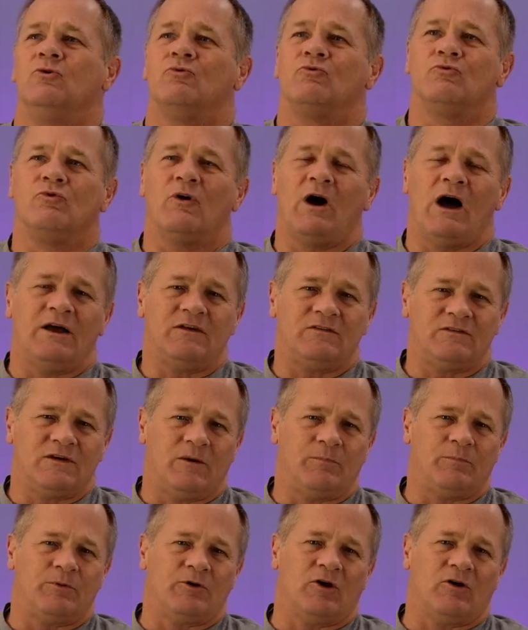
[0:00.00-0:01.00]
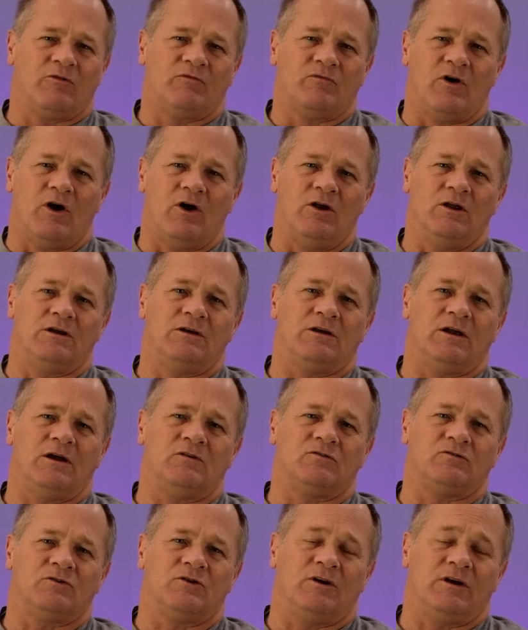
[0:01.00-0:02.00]
rise up in our fallen
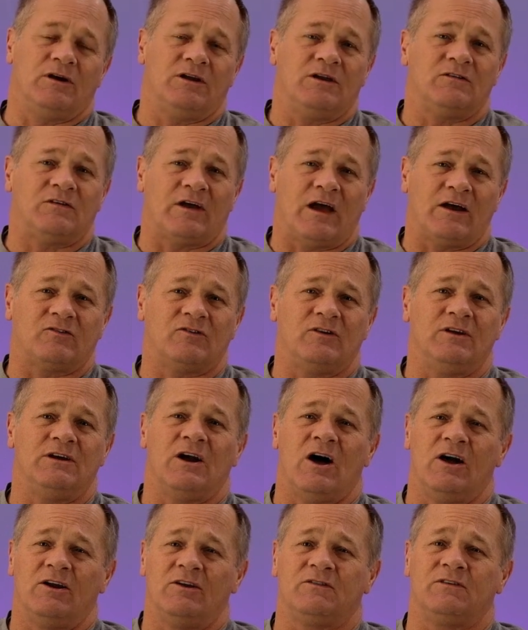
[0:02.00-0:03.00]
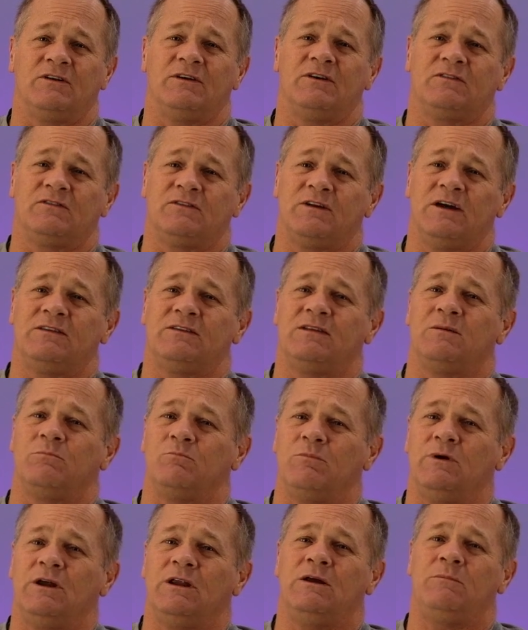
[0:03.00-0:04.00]
nature and is actually honestly a state that
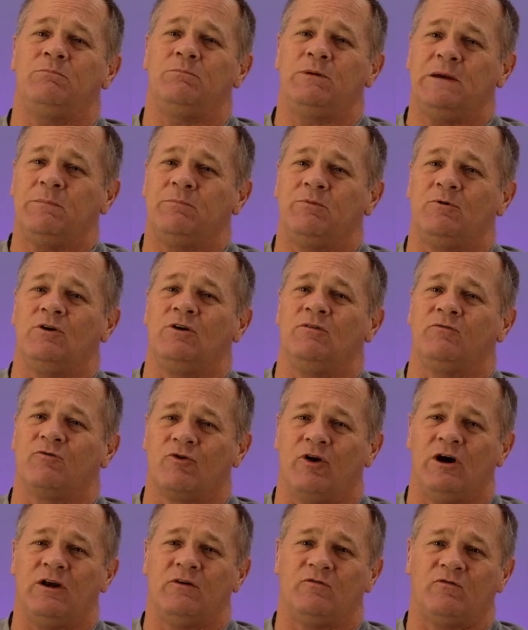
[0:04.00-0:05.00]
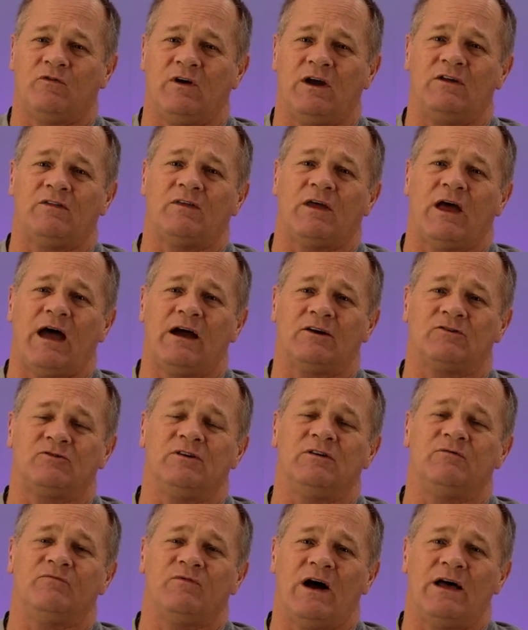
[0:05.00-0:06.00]
many people of great faith
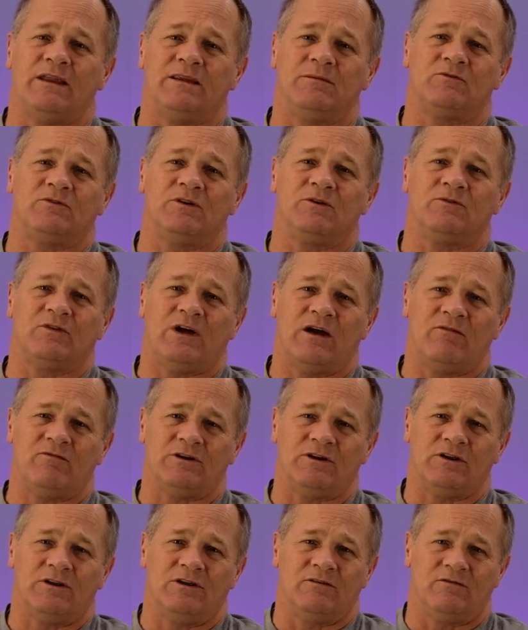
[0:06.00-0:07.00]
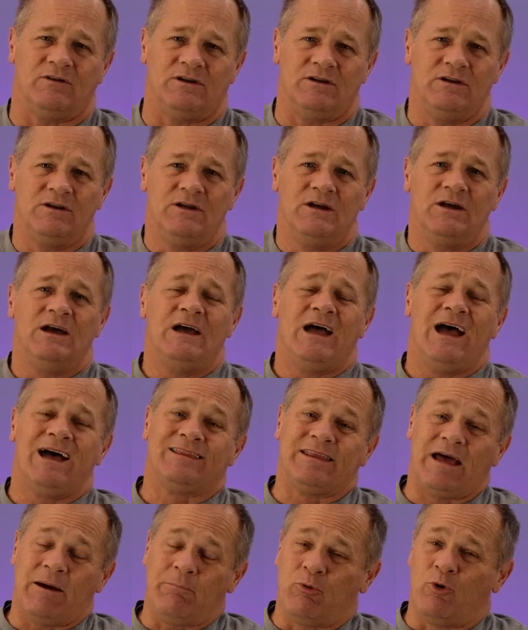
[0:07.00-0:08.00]
actually find themselves having to live in.
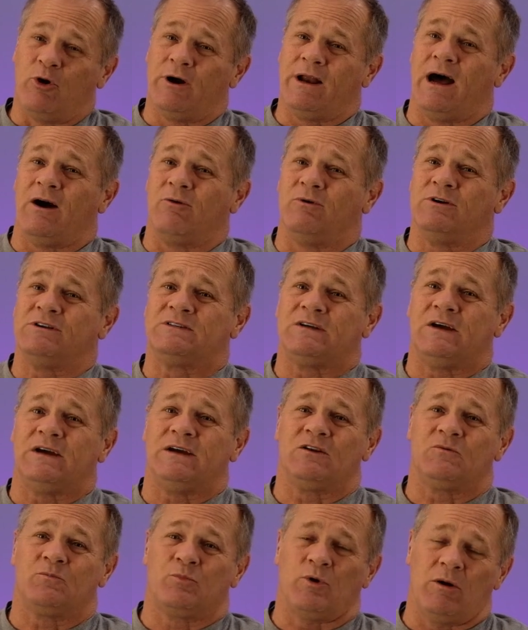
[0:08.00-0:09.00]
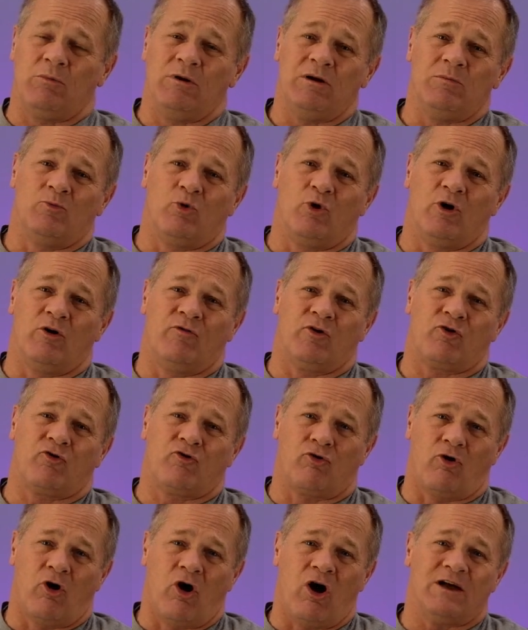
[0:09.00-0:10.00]
At that point, I would say it's probably more of a
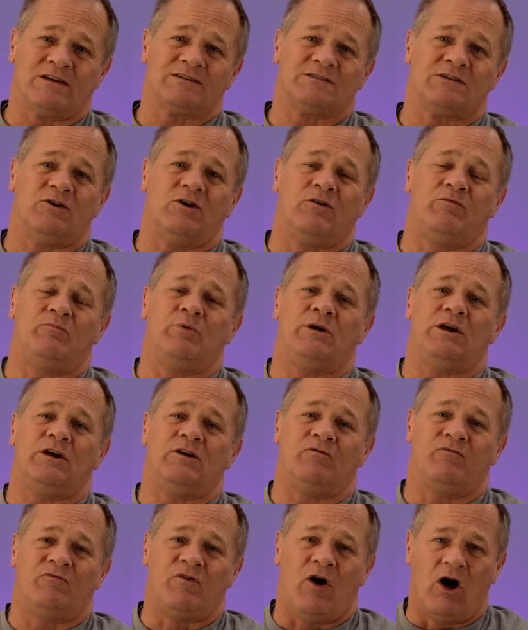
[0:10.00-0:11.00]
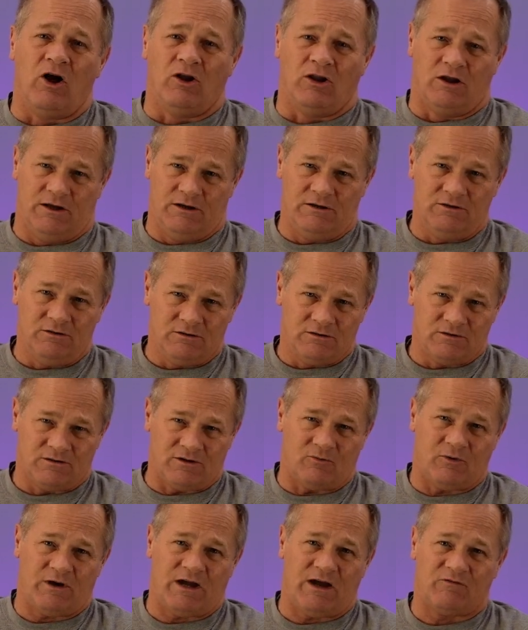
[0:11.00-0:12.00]
cross of being fallen
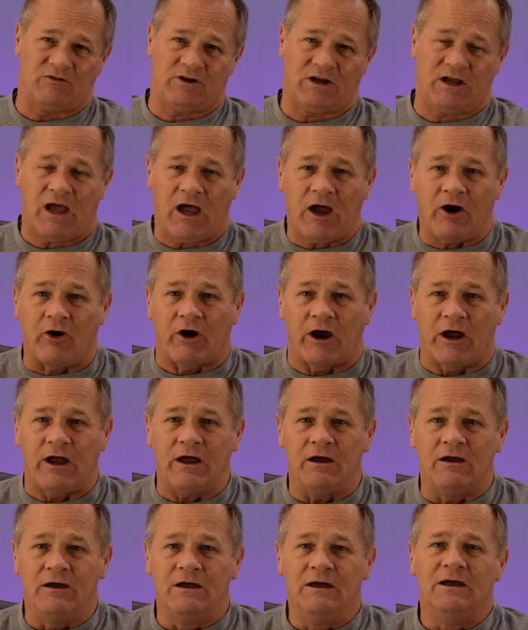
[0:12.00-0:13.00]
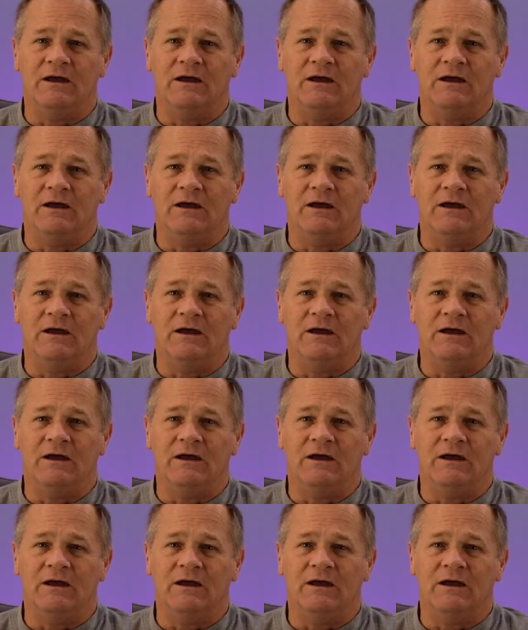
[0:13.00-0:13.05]
that we have to carry